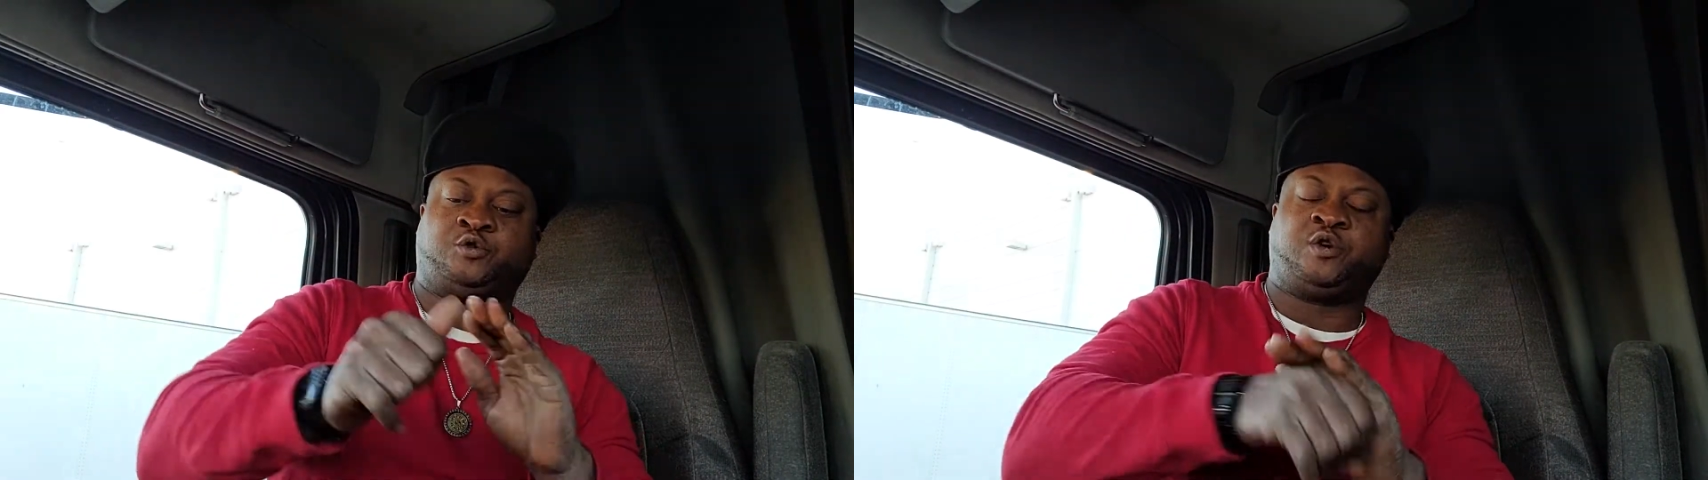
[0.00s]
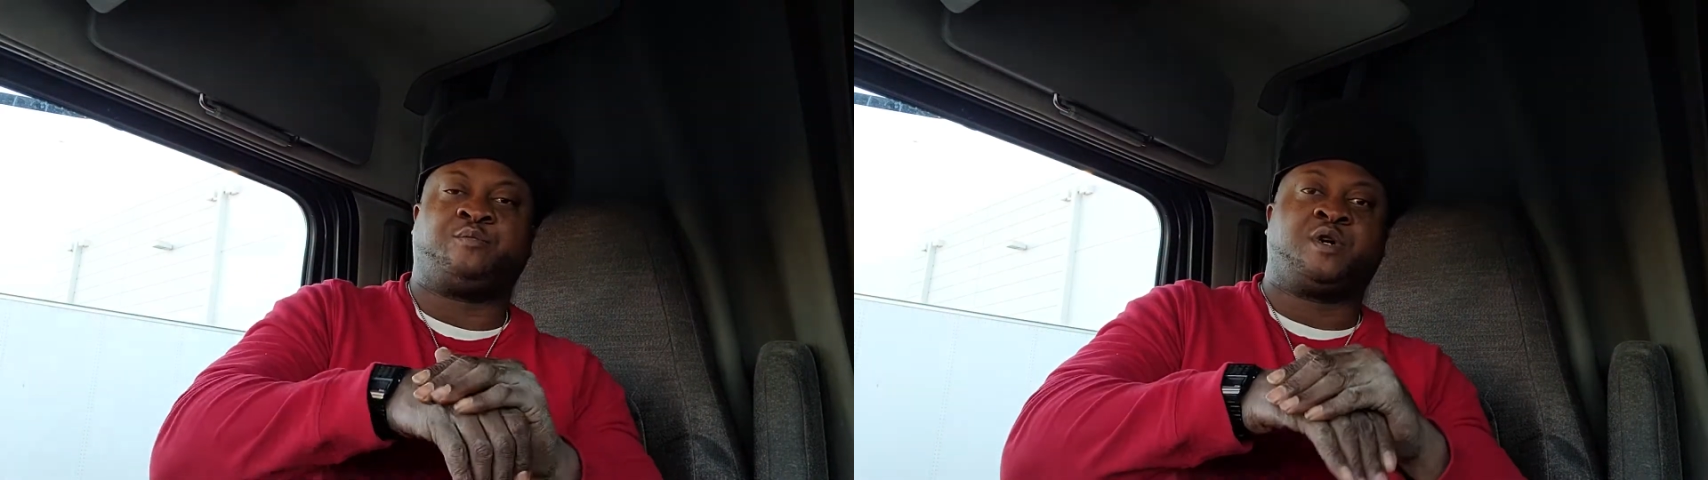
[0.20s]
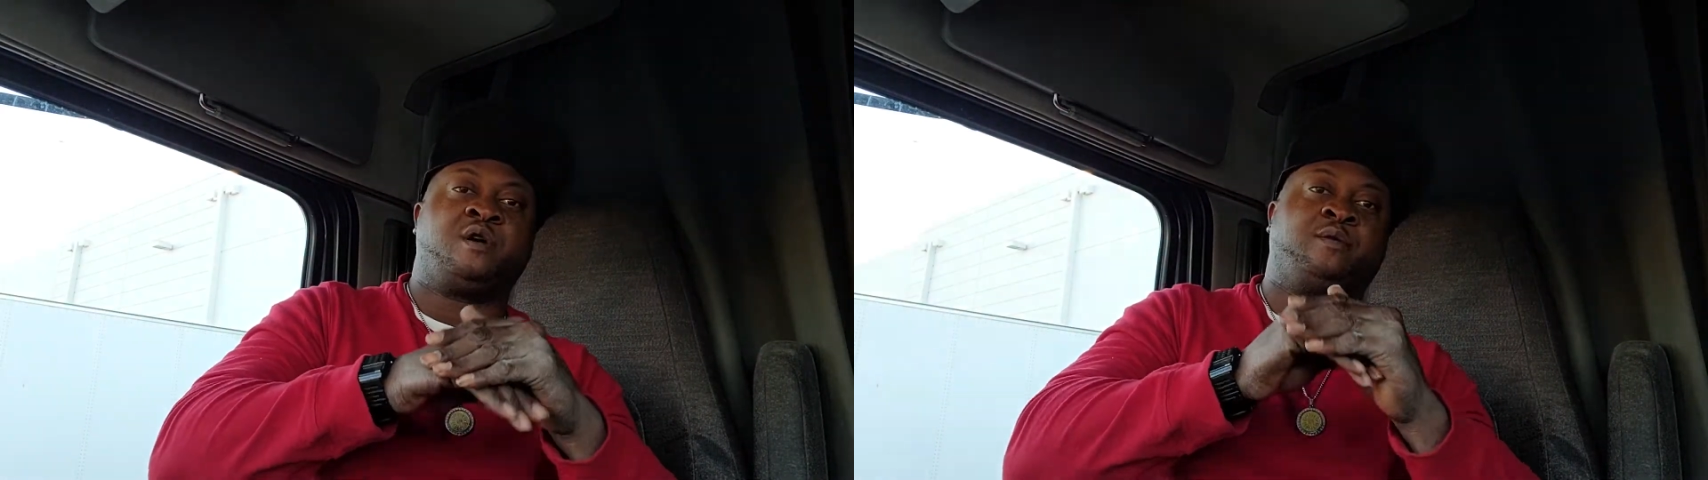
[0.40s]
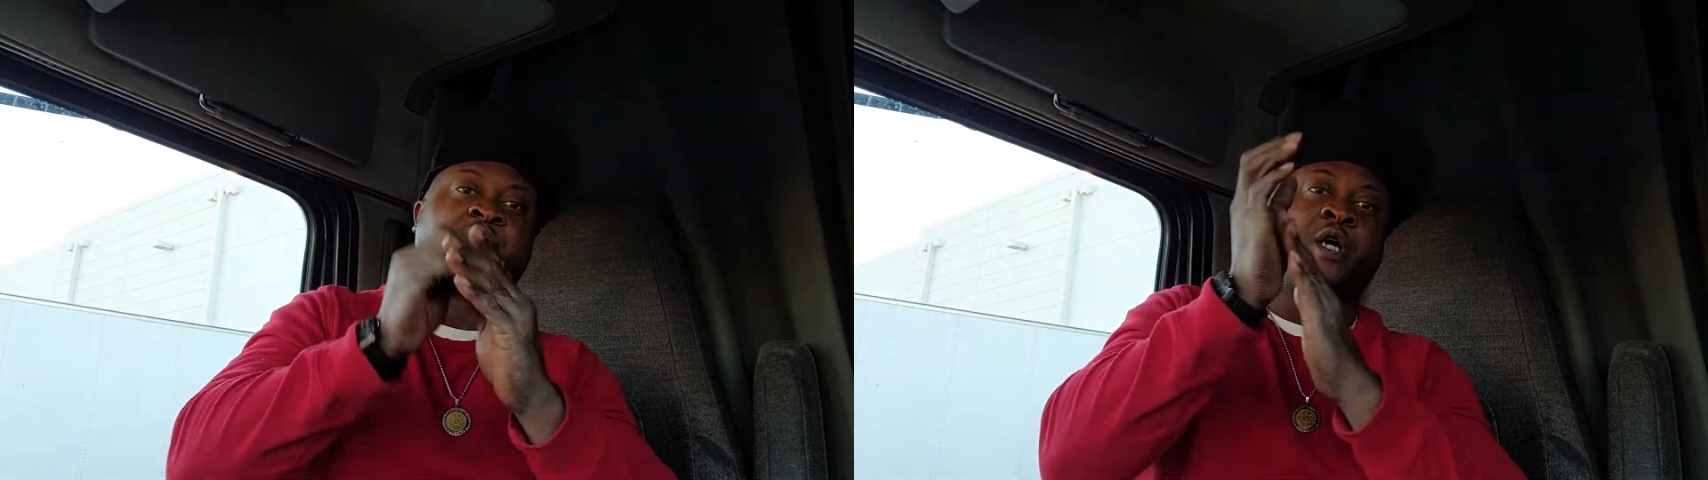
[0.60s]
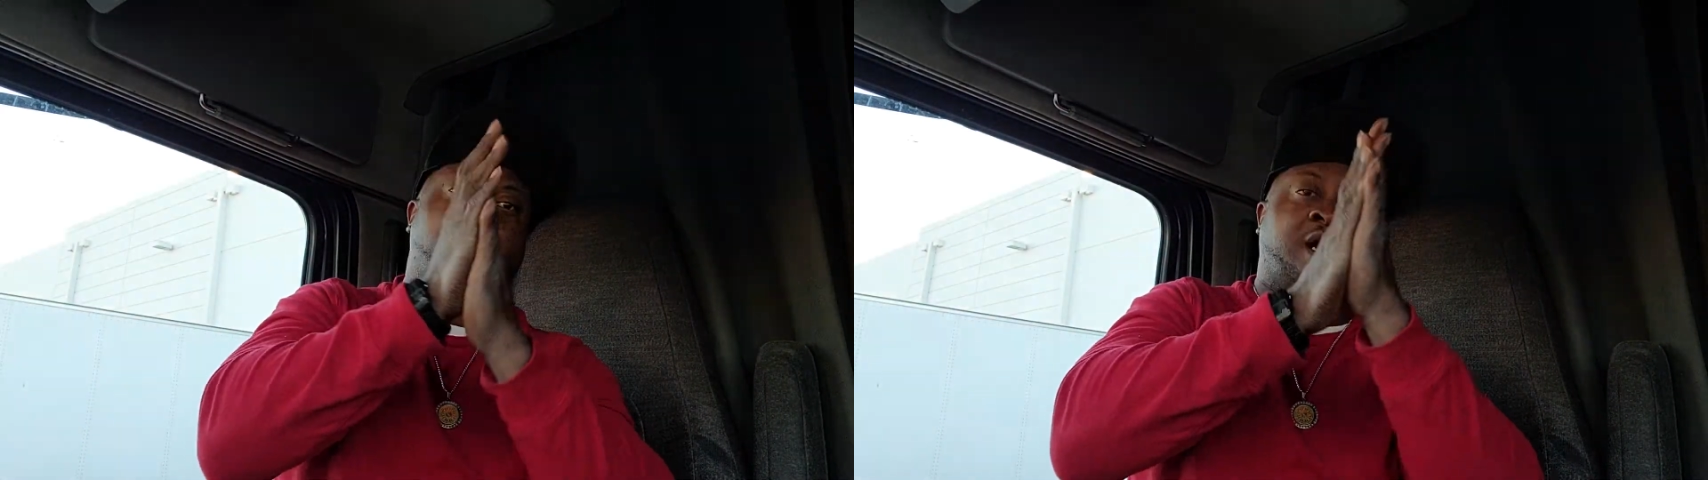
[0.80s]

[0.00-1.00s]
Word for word: Trippa coming at y'all